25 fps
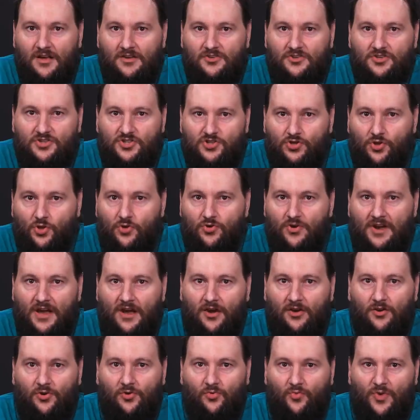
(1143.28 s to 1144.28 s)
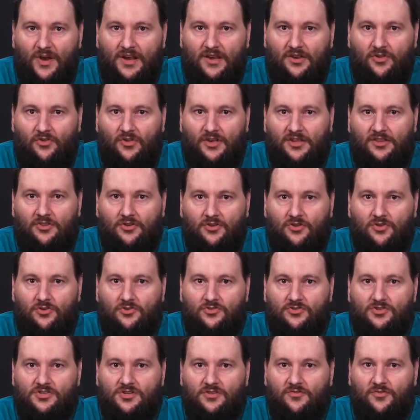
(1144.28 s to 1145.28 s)
to slow down and regulate the
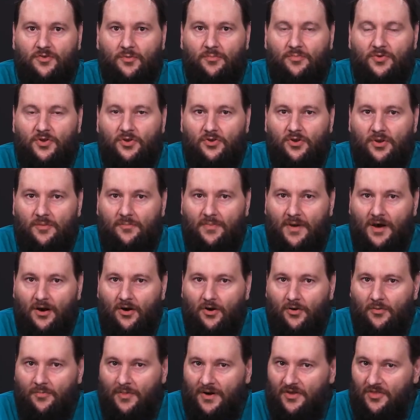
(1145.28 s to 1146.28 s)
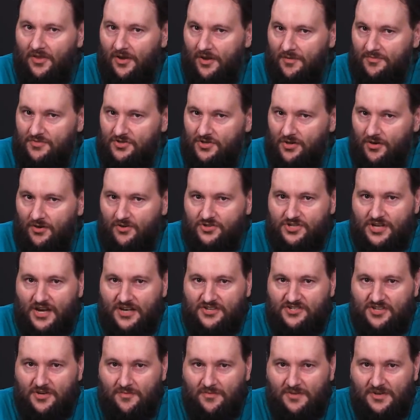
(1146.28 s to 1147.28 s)
use of computing power by the upstart
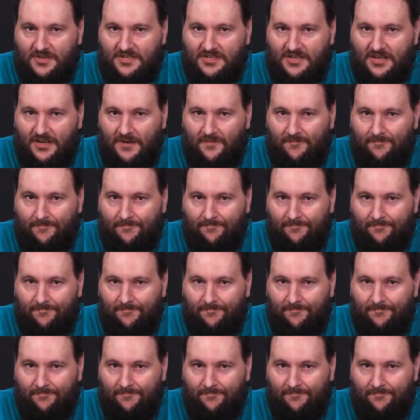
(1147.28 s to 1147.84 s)
ChatGPT.